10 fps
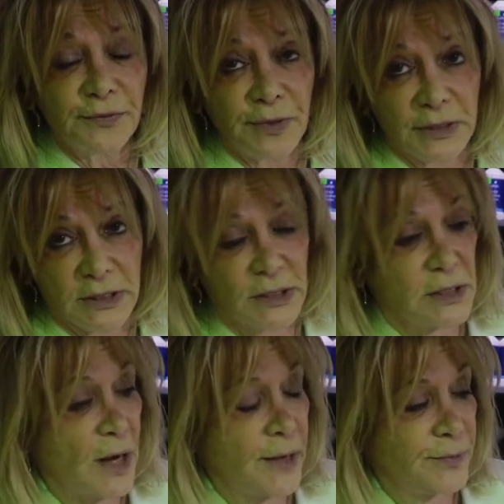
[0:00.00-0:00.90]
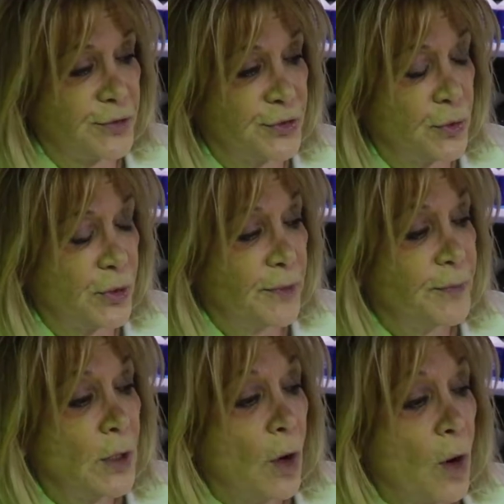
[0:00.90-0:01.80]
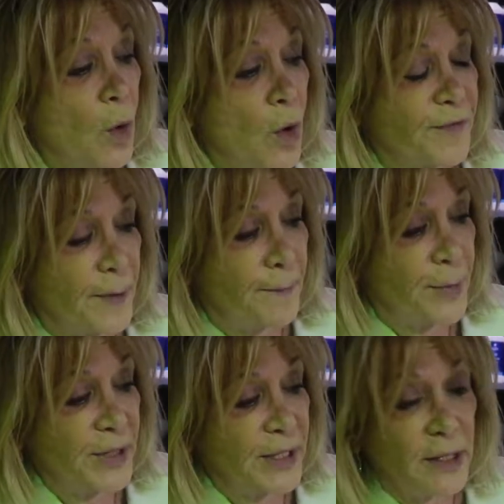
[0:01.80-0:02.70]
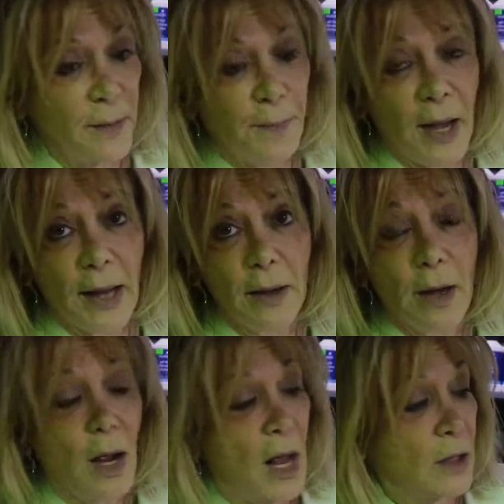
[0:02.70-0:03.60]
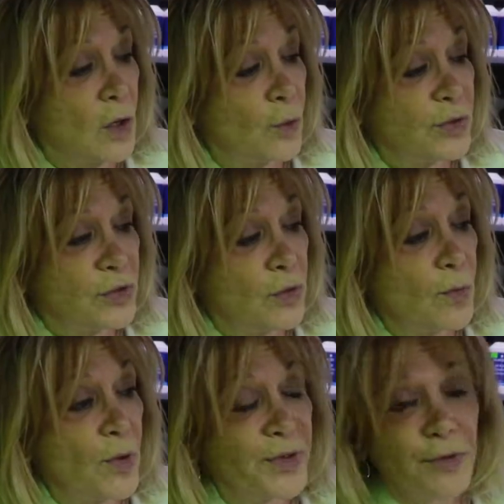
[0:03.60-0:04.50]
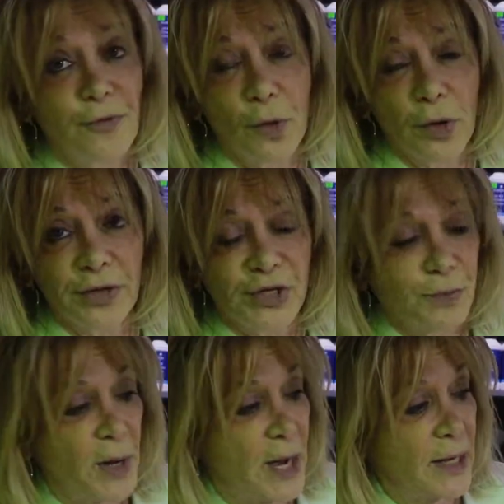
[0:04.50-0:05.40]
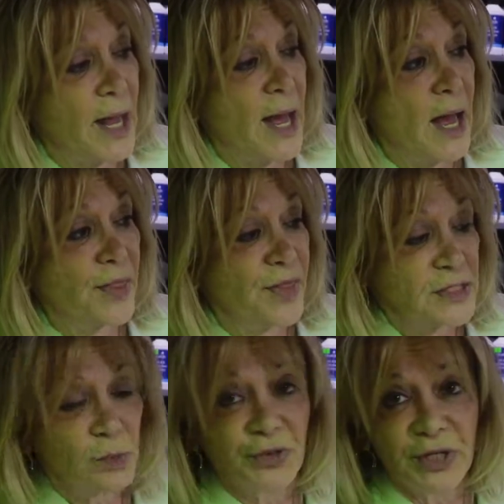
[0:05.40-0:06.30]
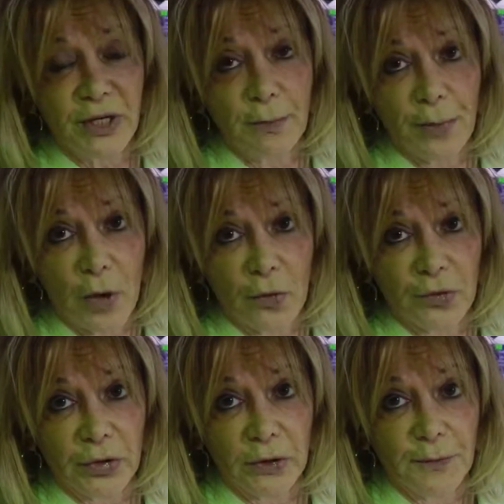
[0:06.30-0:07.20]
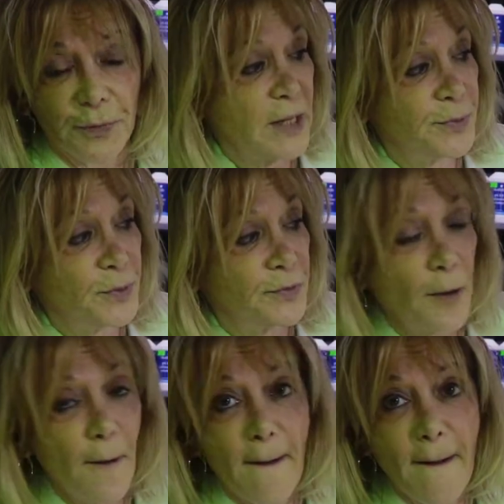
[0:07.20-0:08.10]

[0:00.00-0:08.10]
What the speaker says: if it's the time to do it, or if I'm putting it in a pot, I'll go into no more than a 4-inch pot, and this will decompose. Isn't that beautiful?